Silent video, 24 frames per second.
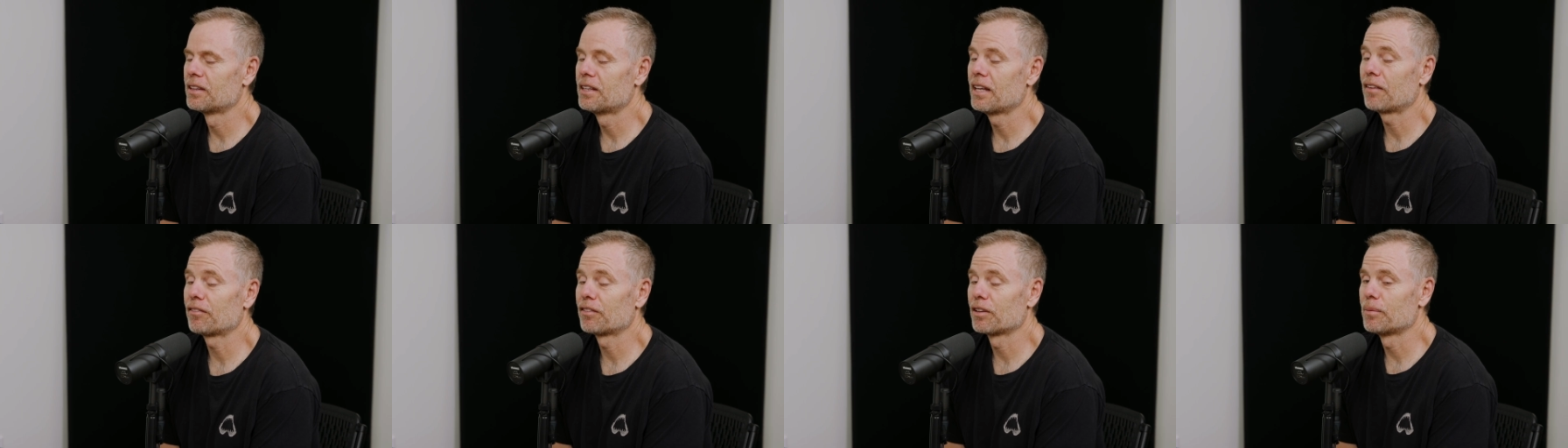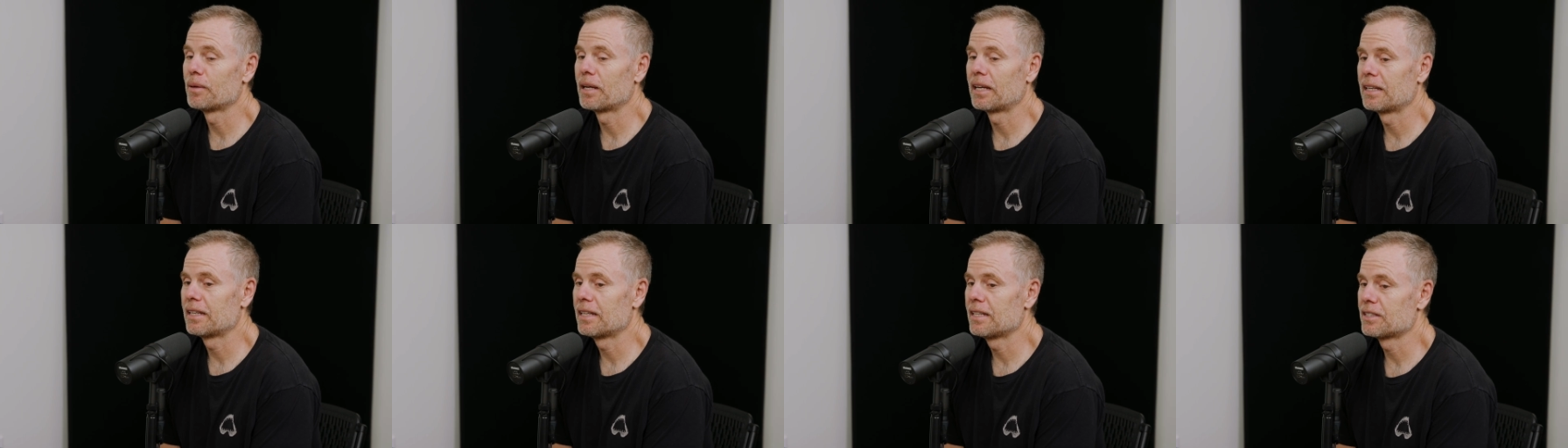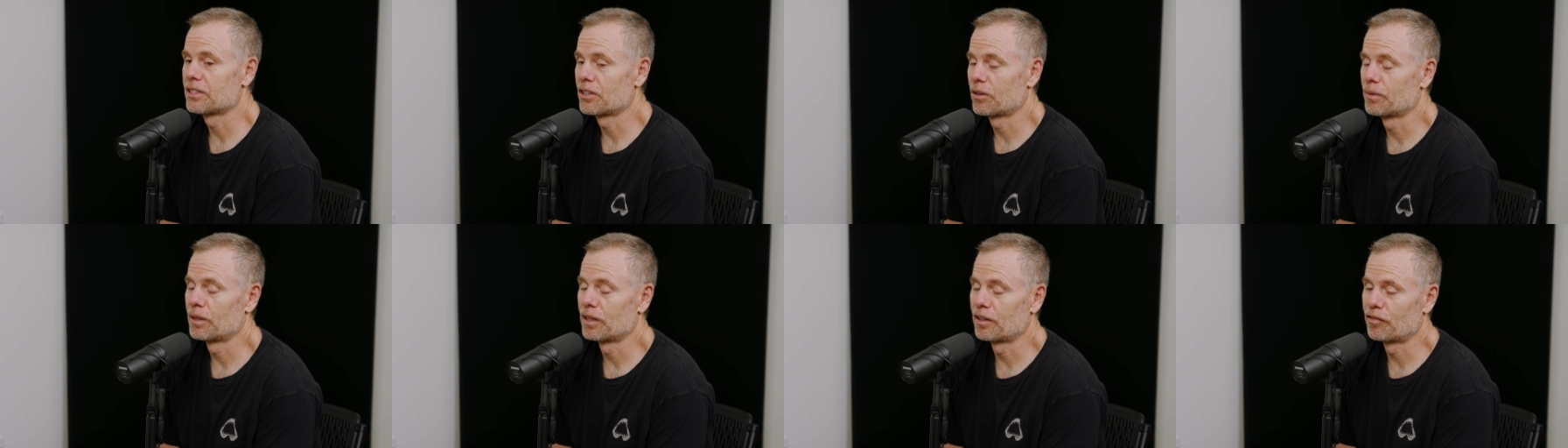I definitely made it
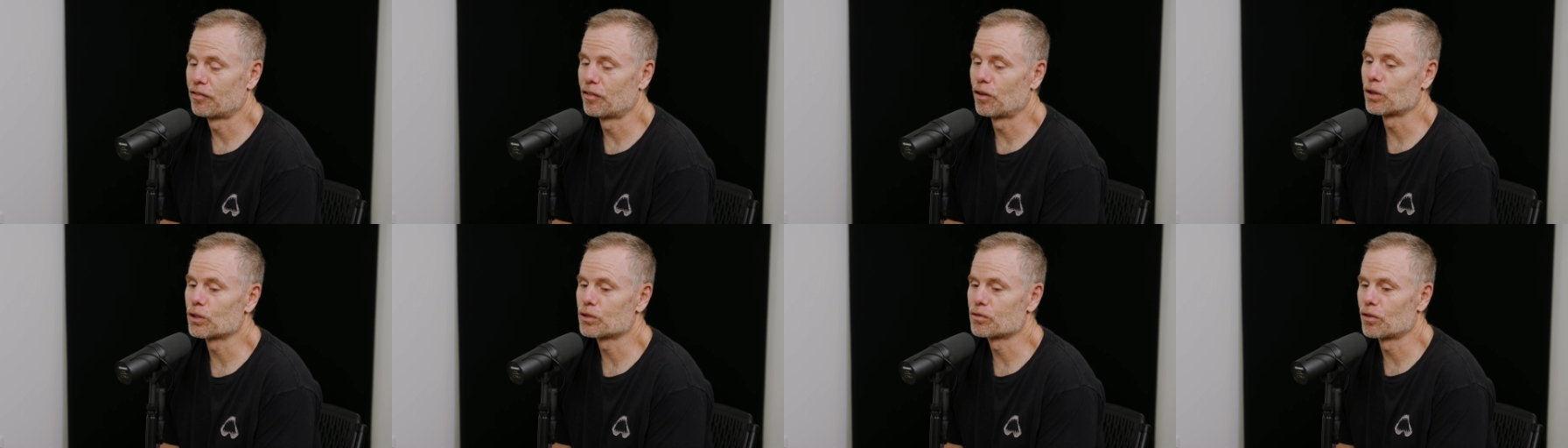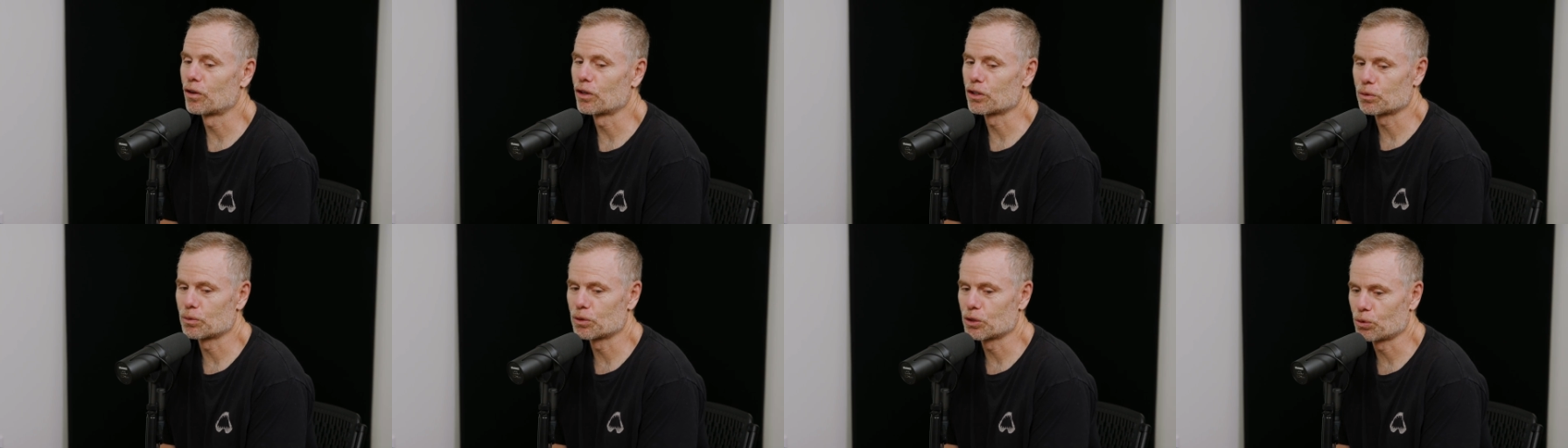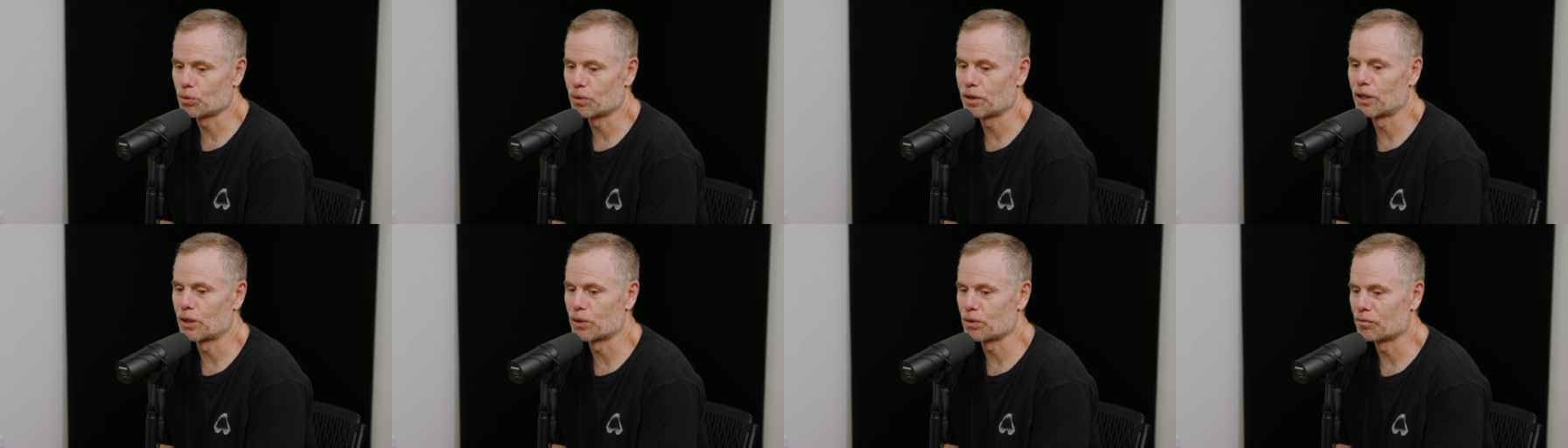easier. I mean, the first version was
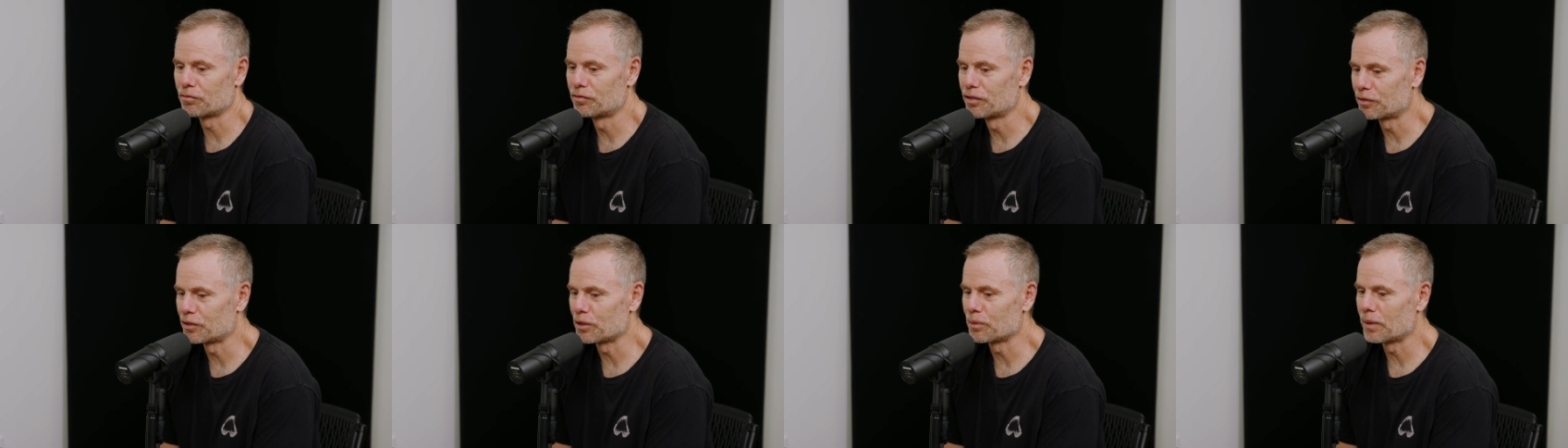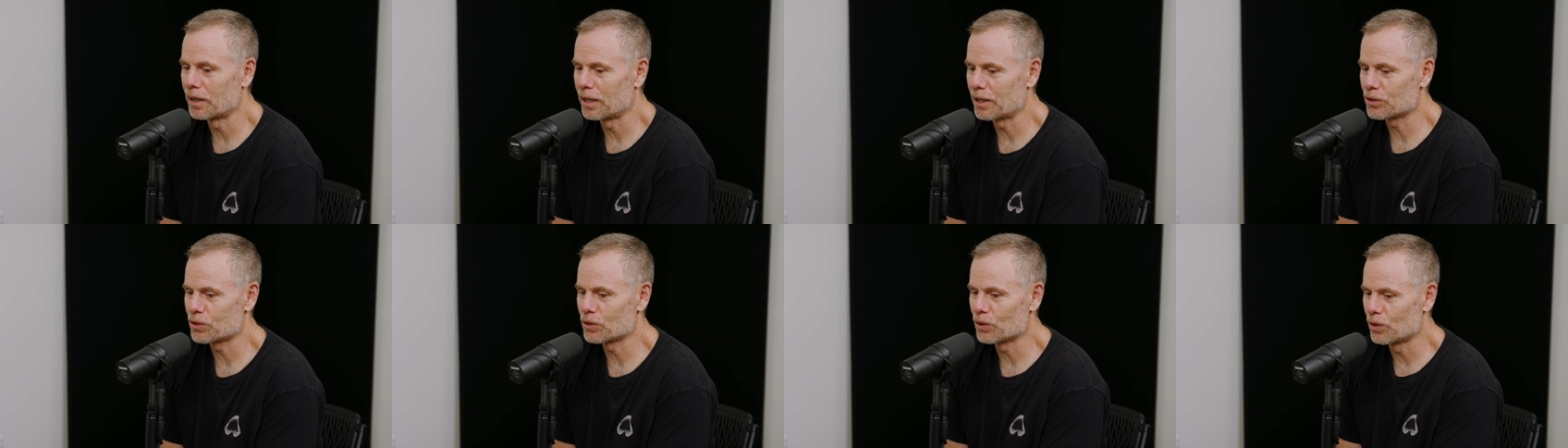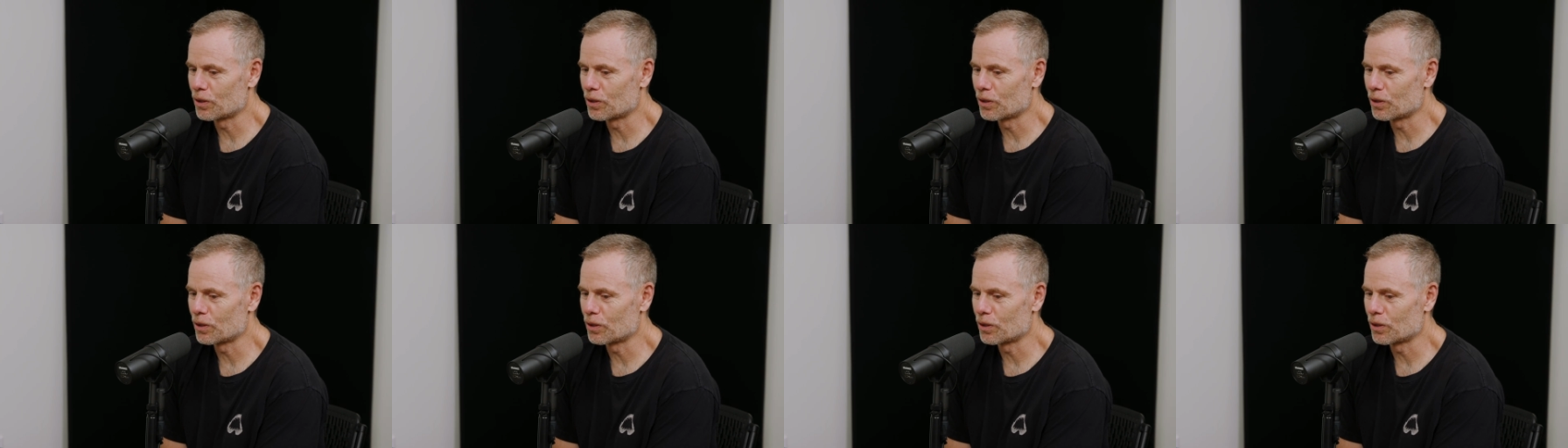350 miles